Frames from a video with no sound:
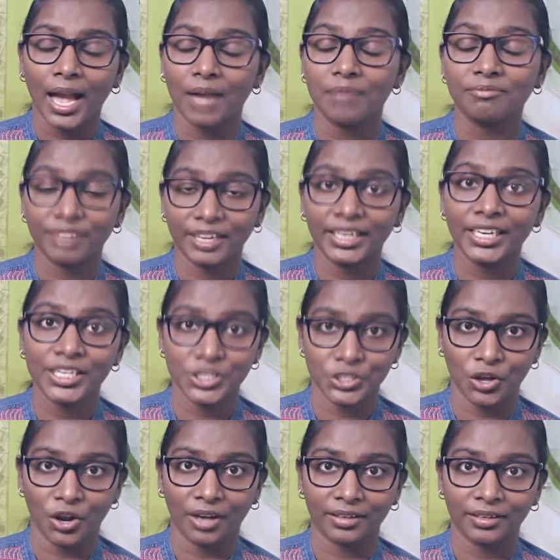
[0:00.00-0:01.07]
I'm very
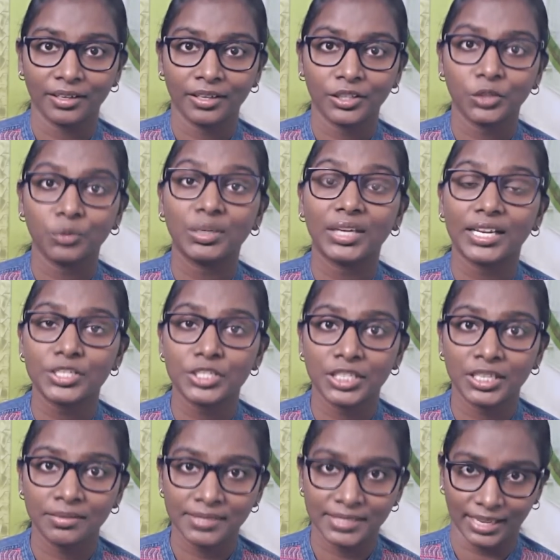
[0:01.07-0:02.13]
sure you will
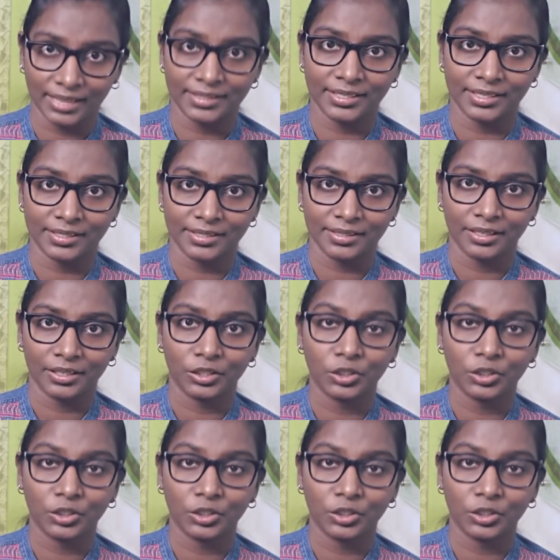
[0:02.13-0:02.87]
achieve success.